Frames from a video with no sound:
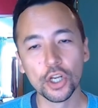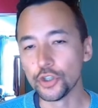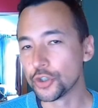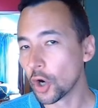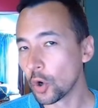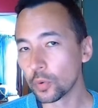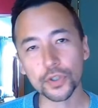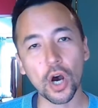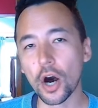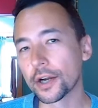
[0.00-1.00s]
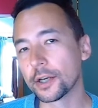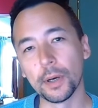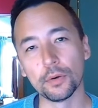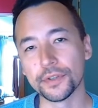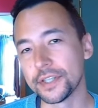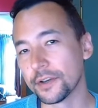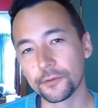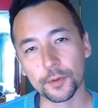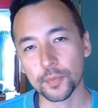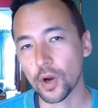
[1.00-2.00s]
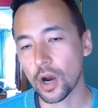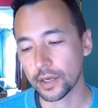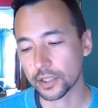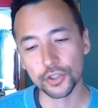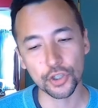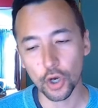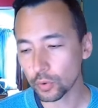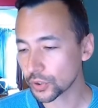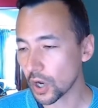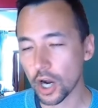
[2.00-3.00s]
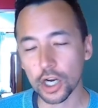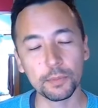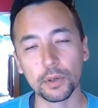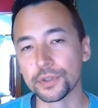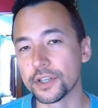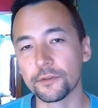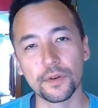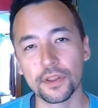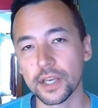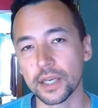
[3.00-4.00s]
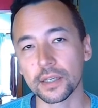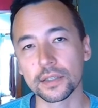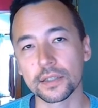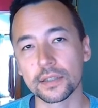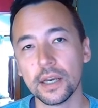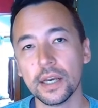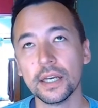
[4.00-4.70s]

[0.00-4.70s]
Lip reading: Don't talk about different products. Don't talk about different things.